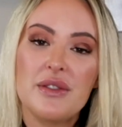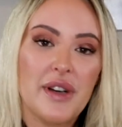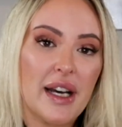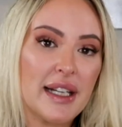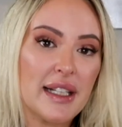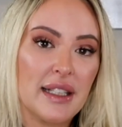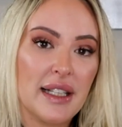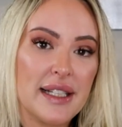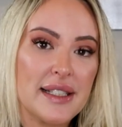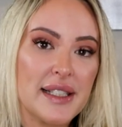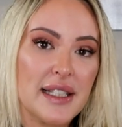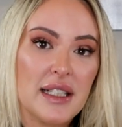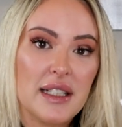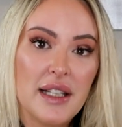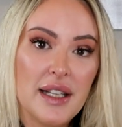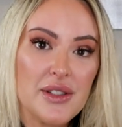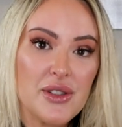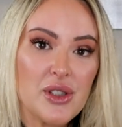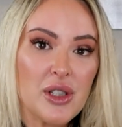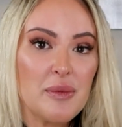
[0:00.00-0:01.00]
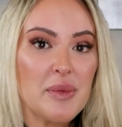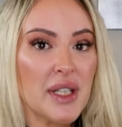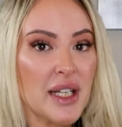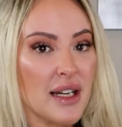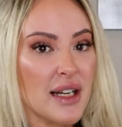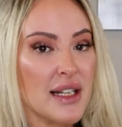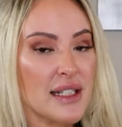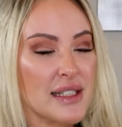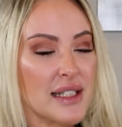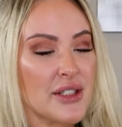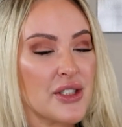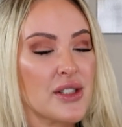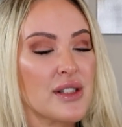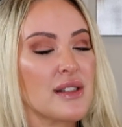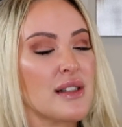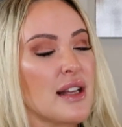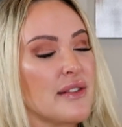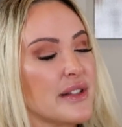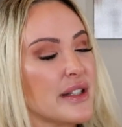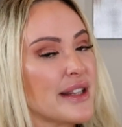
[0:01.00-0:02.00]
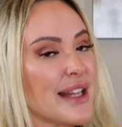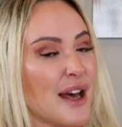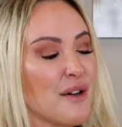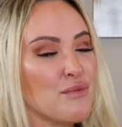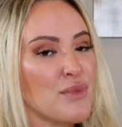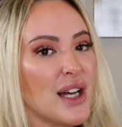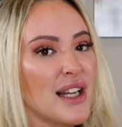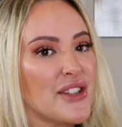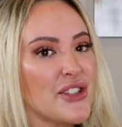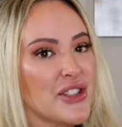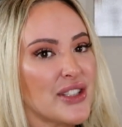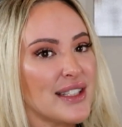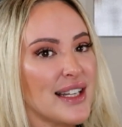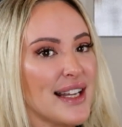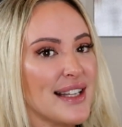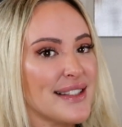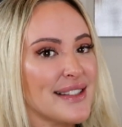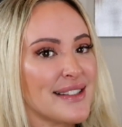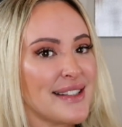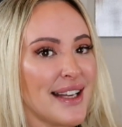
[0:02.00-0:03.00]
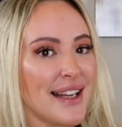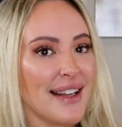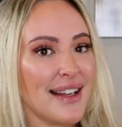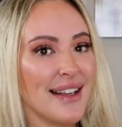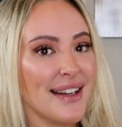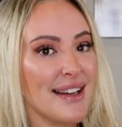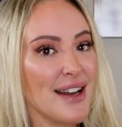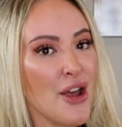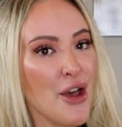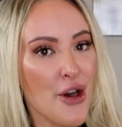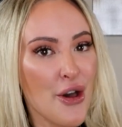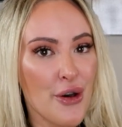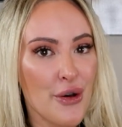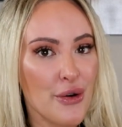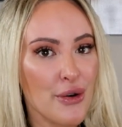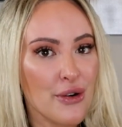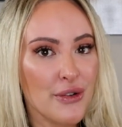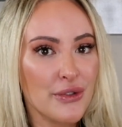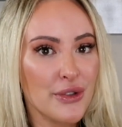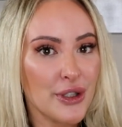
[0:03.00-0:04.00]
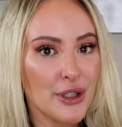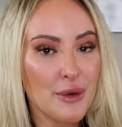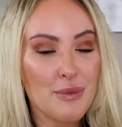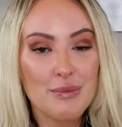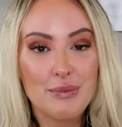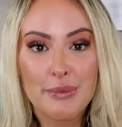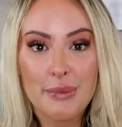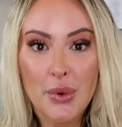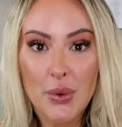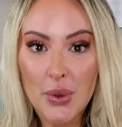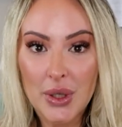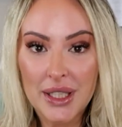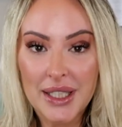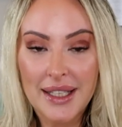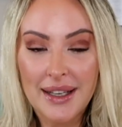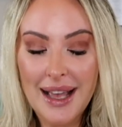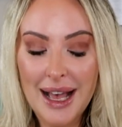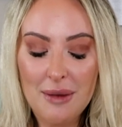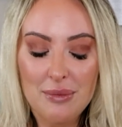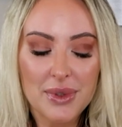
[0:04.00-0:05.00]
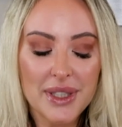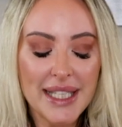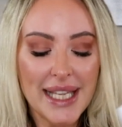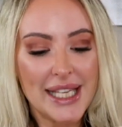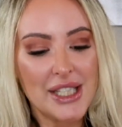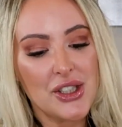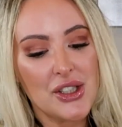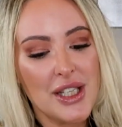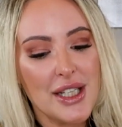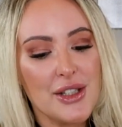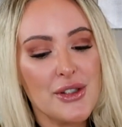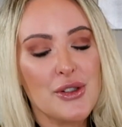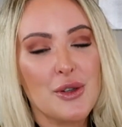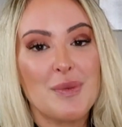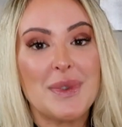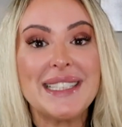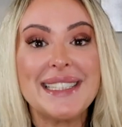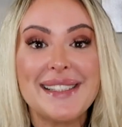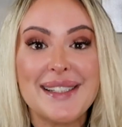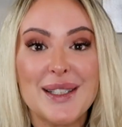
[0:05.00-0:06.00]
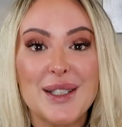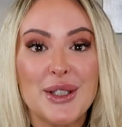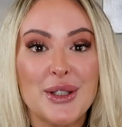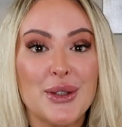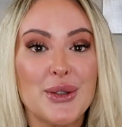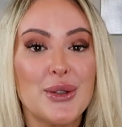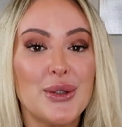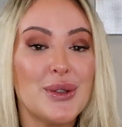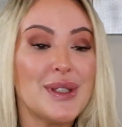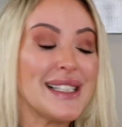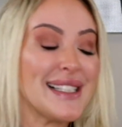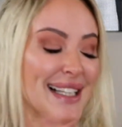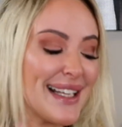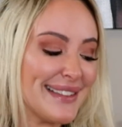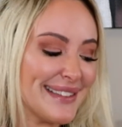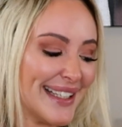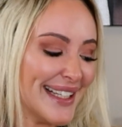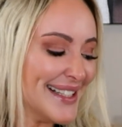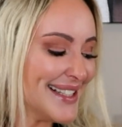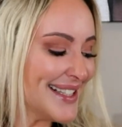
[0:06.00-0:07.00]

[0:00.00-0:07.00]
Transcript: Revitalizing Cleanser because I just love it that much. It has taken over morning application. So my is clinical is at